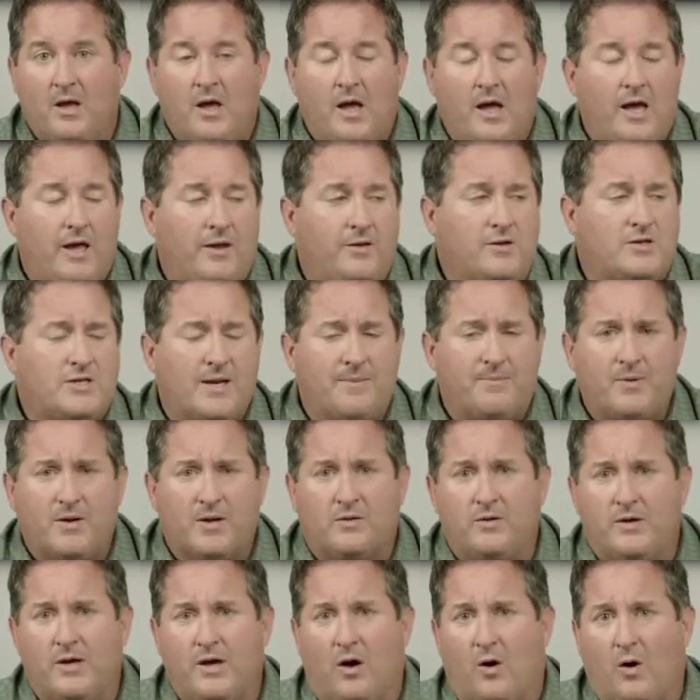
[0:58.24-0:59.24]
And
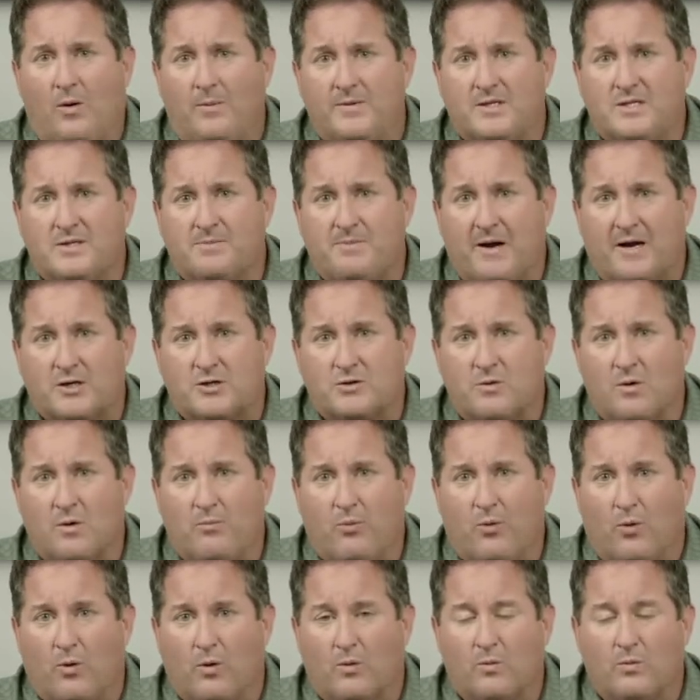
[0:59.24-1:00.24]
typically, a home inspection
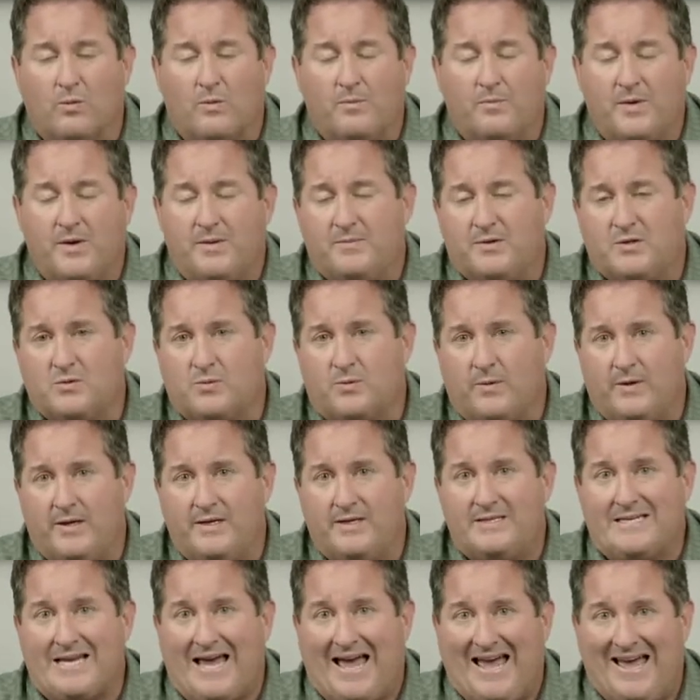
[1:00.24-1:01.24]
report will be between
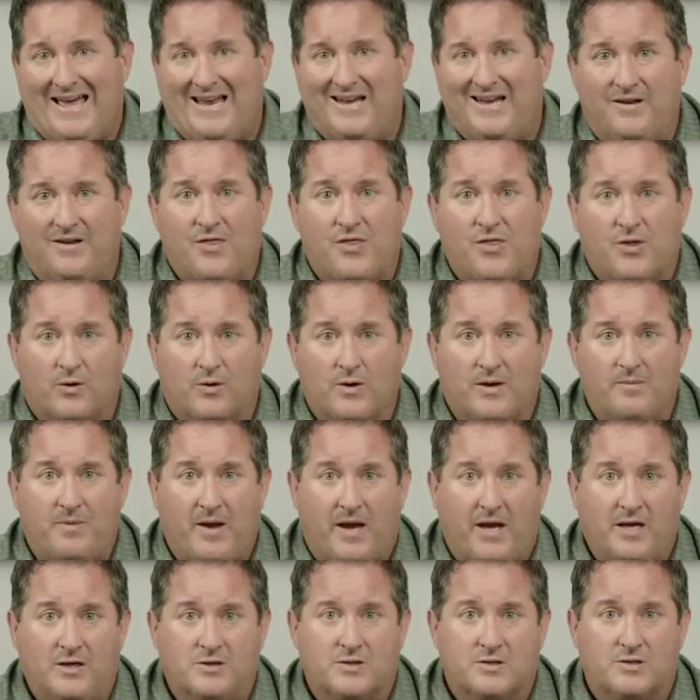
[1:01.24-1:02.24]
10 30
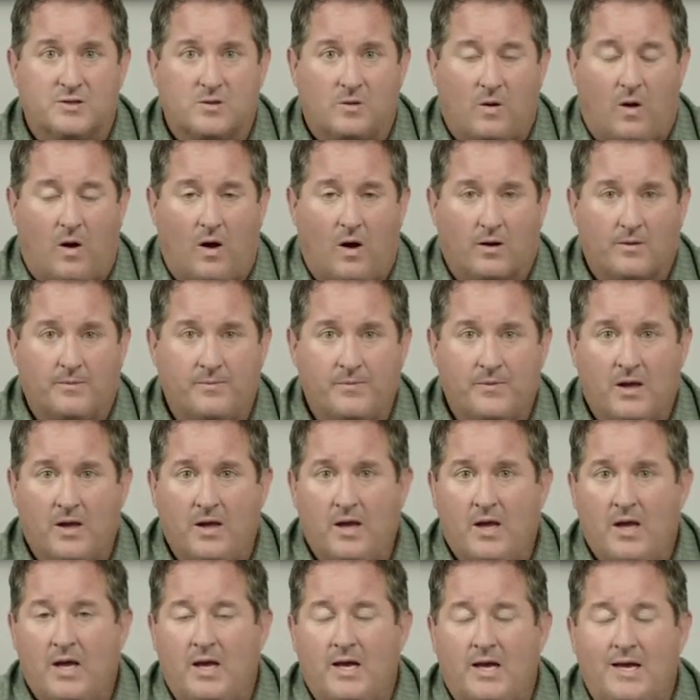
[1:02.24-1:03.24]
pages long.
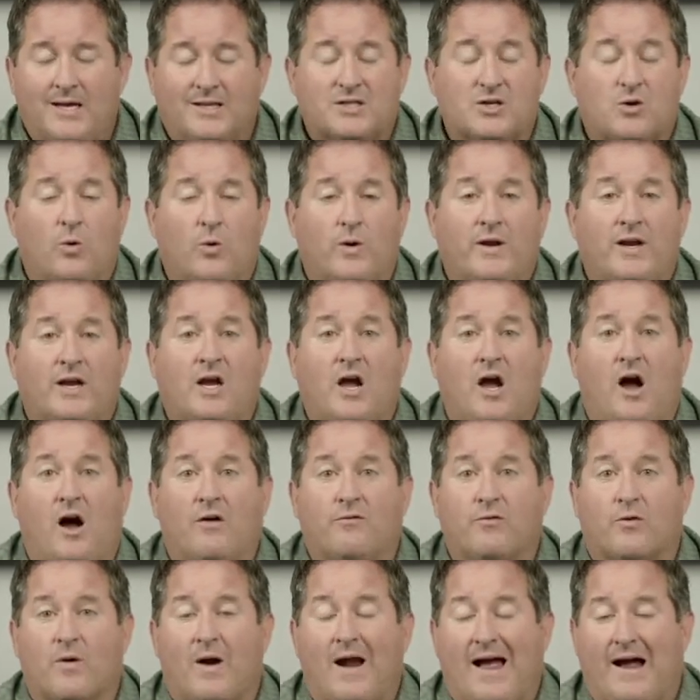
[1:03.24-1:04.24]
It's going to
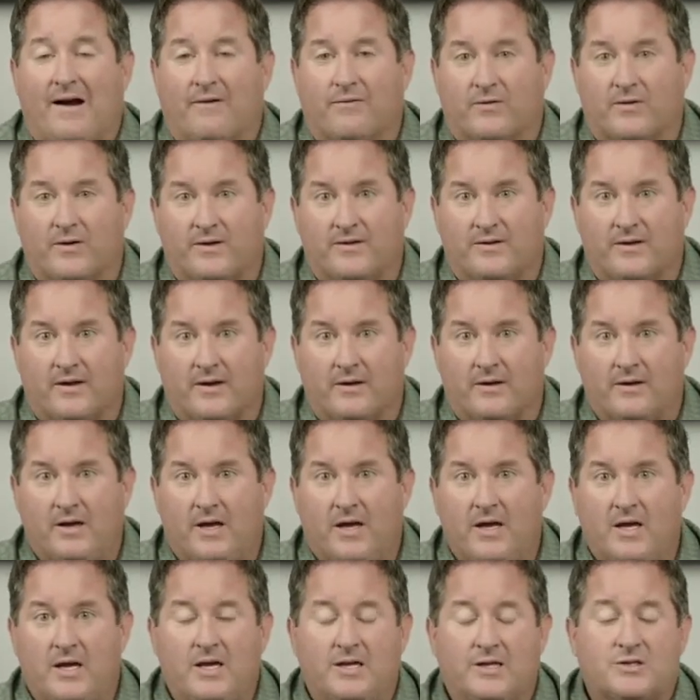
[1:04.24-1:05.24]
cover everything.
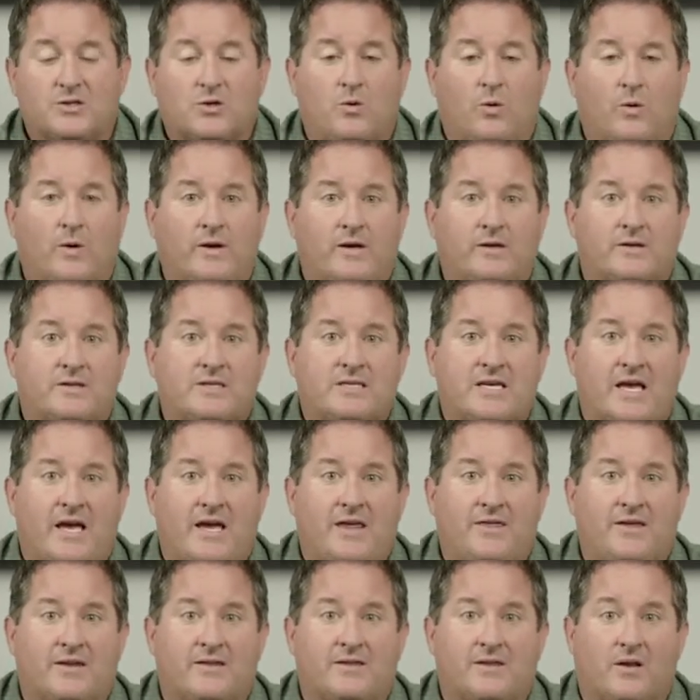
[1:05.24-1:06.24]
It's going to say
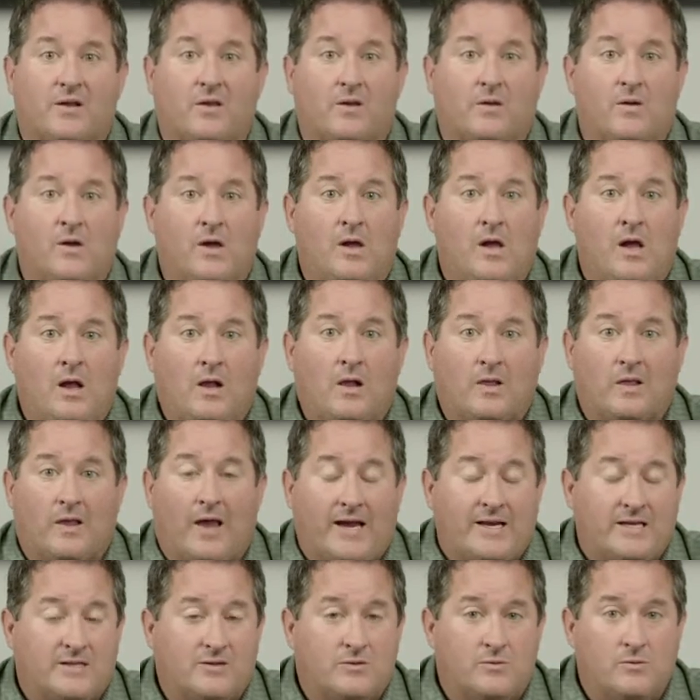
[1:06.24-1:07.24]
that the
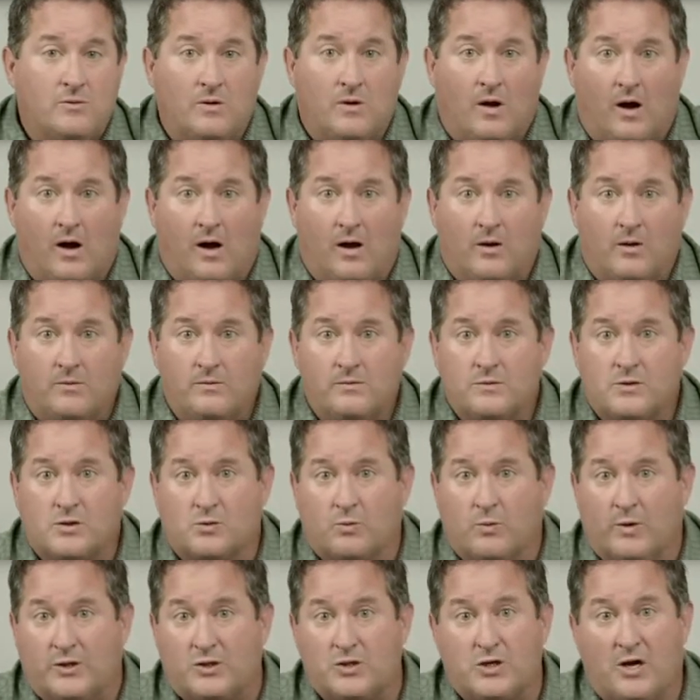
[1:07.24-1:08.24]
light
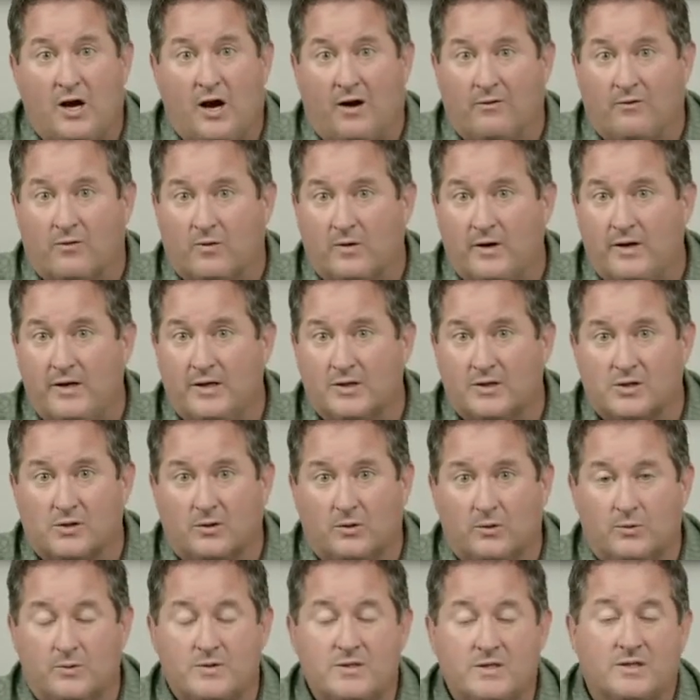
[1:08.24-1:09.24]
switch cover is
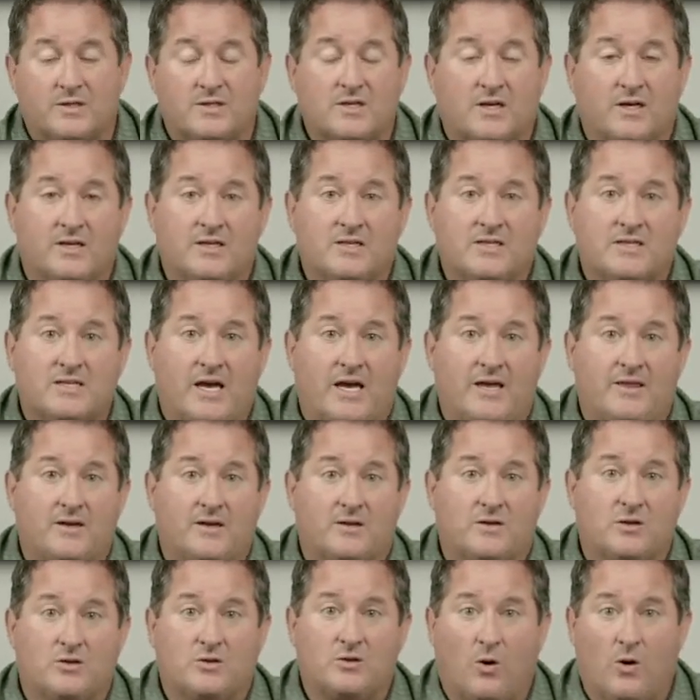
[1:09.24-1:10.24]
loose. It's going to say that
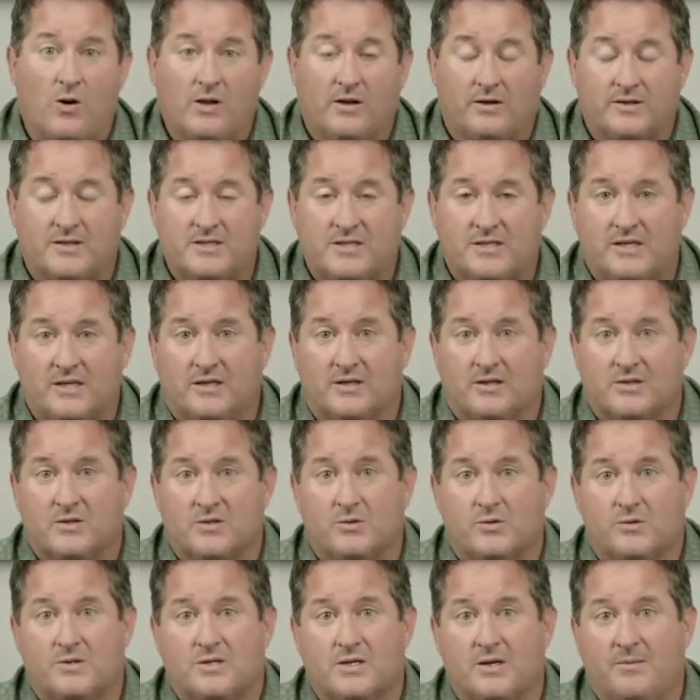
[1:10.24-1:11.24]
the toilet seat is
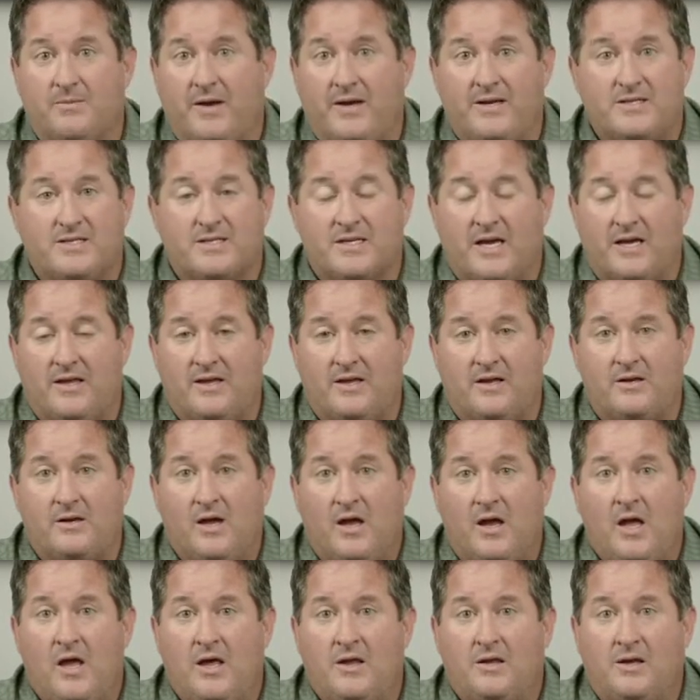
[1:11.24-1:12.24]
loose. It may say that
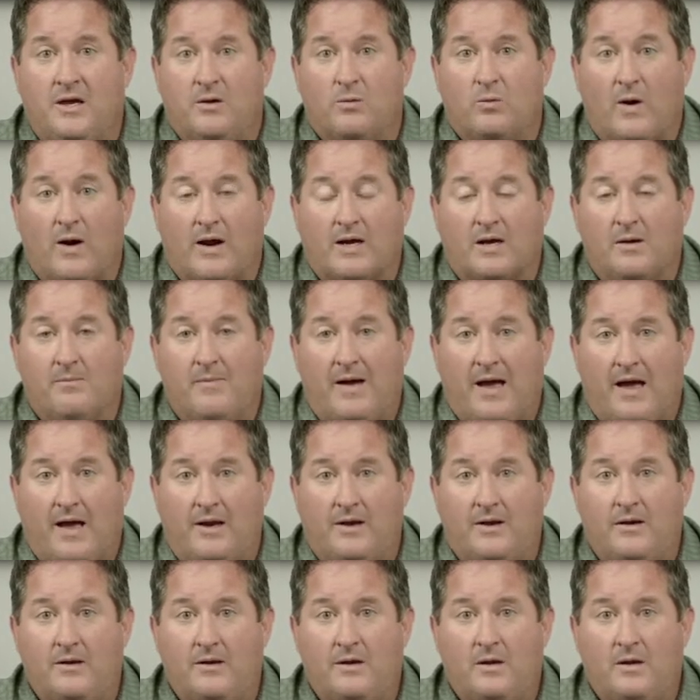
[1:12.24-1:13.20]
they recommend